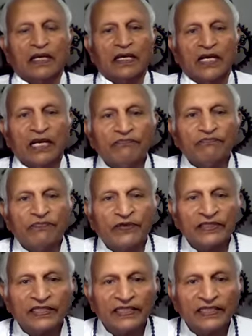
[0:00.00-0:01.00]

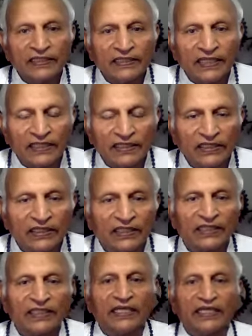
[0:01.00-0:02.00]
Everything that is
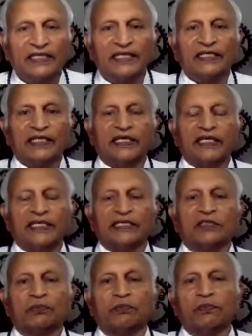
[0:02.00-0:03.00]
created
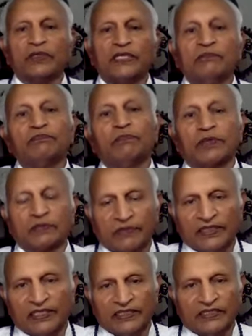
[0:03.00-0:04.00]
is
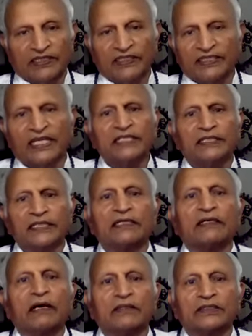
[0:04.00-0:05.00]
impermanent, changing
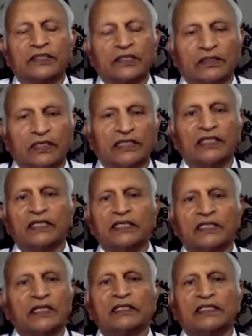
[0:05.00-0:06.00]
constantly.
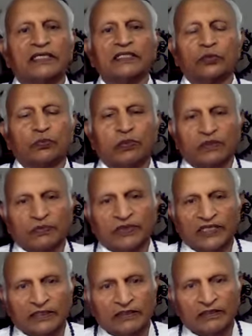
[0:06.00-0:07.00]
Nothing is
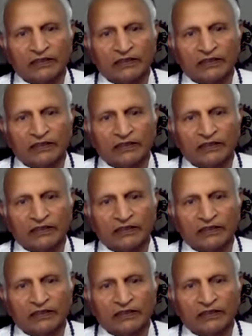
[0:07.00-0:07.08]
permanent.